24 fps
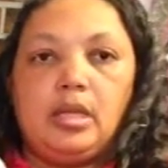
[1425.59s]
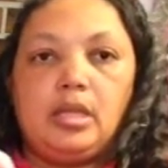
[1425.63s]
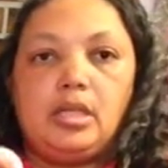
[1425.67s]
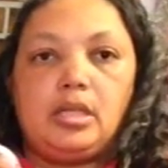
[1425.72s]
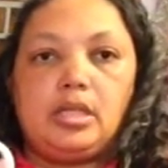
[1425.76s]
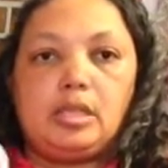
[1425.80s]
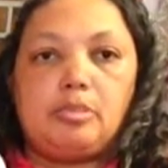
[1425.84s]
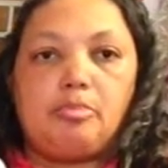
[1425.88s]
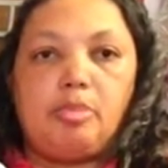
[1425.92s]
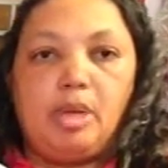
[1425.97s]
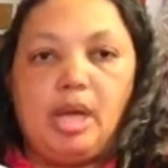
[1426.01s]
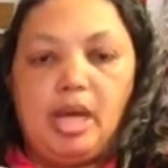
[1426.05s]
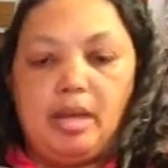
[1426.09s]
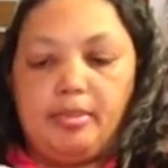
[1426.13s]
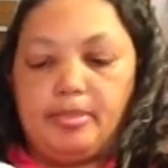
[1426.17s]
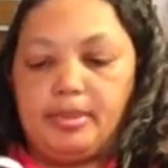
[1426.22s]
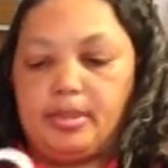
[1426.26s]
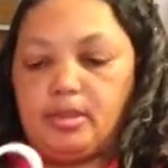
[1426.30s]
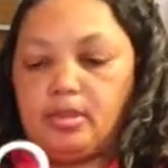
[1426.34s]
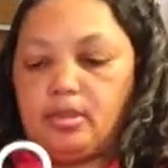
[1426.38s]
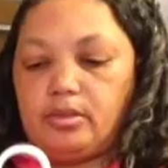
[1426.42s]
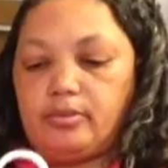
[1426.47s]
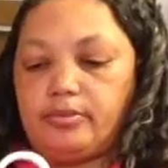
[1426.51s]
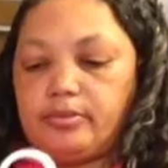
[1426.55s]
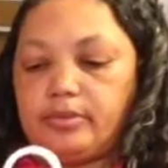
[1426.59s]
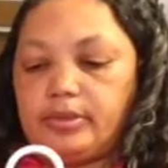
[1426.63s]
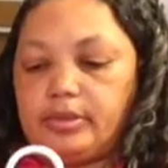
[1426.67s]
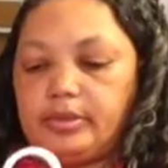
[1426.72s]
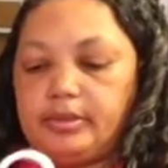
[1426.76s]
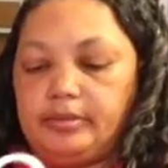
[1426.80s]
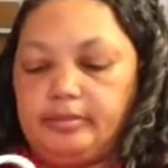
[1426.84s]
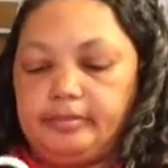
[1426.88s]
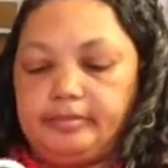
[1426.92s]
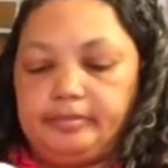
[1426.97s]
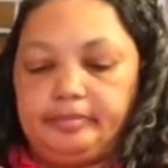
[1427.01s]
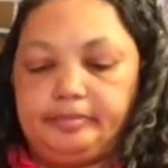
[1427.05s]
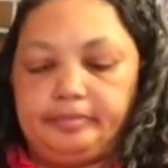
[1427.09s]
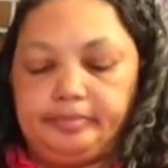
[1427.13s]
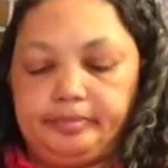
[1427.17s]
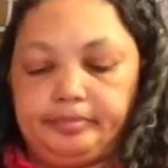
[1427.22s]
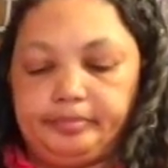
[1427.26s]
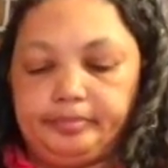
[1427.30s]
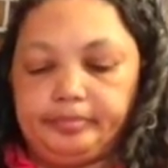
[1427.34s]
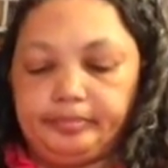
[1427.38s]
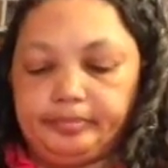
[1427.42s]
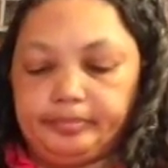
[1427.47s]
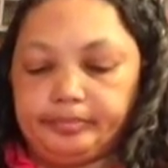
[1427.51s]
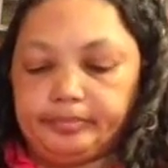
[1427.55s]
Just pop it over
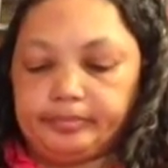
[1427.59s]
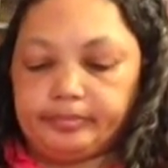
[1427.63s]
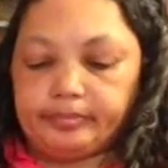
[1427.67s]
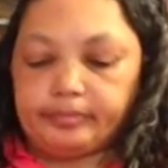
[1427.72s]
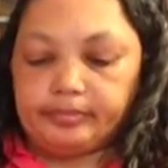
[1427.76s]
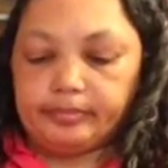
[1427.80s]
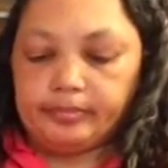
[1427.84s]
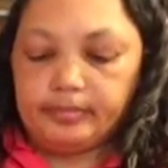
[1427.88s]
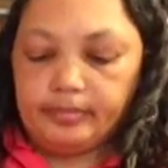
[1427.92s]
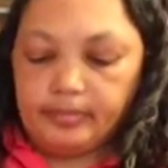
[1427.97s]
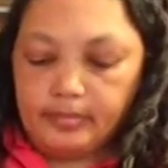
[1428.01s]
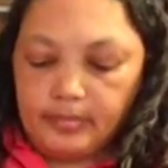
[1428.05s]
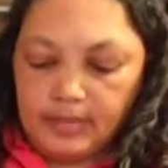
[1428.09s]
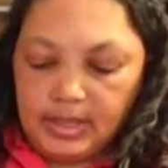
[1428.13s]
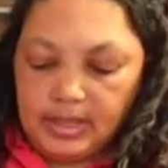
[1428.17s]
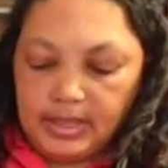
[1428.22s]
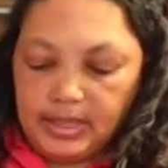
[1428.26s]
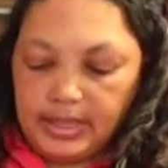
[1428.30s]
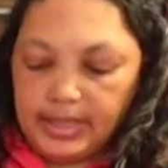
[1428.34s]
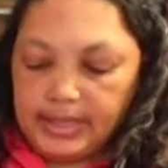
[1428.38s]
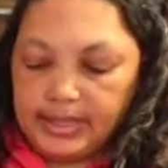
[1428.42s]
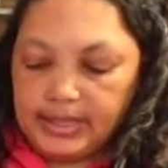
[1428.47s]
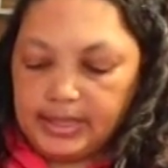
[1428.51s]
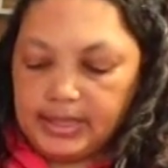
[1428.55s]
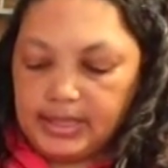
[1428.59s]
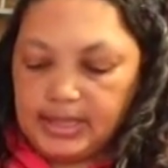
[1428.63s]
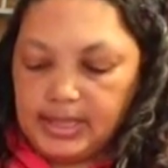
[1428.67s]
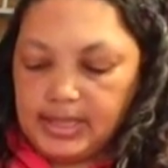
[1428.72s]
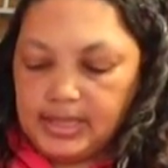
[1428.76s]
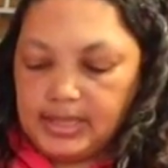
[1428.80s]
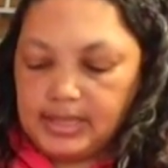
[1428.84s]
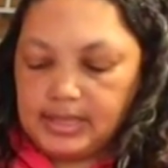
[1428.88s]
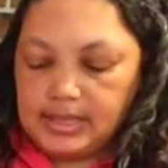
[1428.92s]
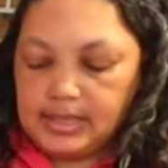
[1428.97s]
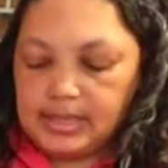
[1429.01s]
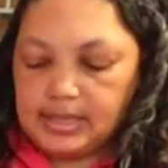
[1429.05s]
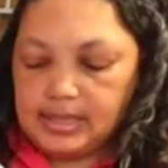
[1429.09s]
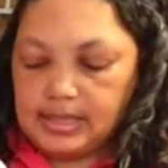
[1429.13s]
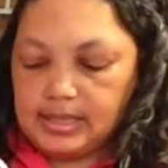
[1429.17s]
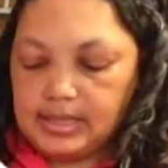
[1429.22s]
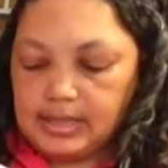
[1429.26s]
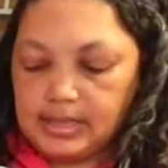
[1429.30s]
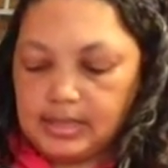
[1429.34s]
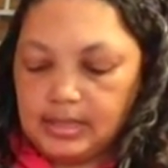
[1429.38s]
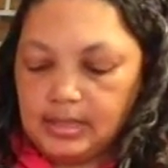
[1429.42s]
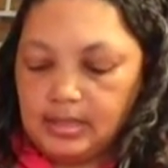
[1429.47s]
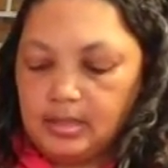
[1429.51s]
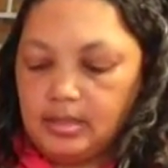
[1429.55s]
like
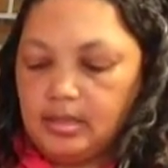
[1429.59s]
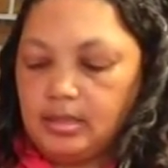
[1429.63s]
this.